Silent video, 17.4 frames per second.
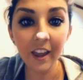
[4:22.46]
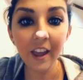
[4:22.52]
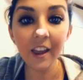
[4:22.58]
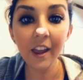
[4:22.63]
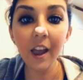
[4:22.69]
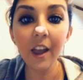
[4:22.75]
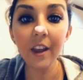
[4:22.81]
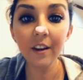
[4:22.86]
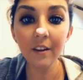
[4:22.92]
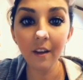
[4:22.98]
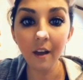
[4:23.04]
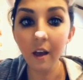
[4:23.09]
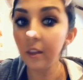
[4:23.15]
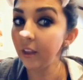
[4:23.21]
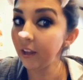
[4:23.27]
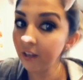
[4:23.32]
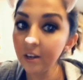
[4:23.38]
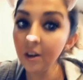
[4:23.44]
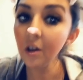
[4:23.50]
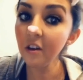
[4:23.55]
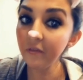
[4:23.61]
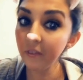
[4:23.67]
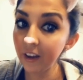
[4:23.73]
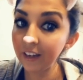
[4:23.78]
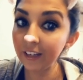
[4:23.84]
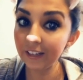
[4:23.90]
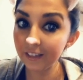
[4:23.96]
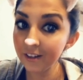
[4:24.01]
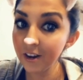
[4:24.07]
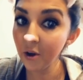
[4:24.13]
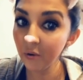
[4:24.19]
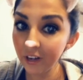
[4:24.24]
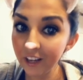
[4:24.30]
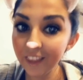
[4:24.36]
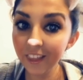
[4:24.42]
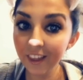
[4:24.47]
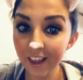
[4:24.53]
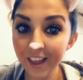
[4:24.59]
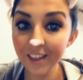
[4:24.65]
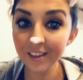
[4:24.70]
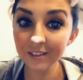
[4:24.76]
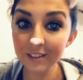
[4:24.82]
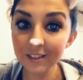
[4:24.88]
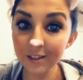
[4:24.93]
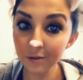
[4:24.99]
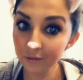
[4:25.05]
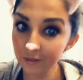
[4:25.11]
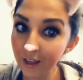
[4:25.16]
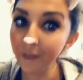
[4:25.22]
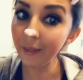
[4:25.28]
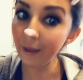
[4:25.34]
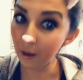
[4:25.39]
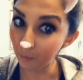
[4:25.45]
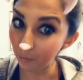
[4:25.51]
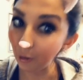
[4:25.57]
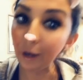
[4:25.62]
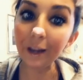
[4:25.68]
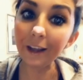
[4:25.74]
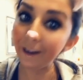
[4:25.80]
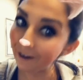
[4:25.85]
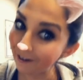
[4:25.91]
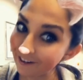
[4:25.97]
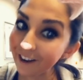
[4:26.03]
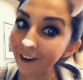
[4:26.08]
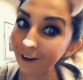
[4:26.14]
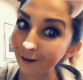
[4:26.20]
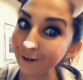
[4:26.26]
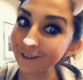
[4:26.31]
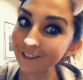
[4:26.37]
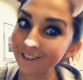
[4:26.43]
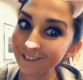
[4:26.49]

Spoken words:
I got it. I'll let you know if I need to know anything else. You sound like a pretty good nurse.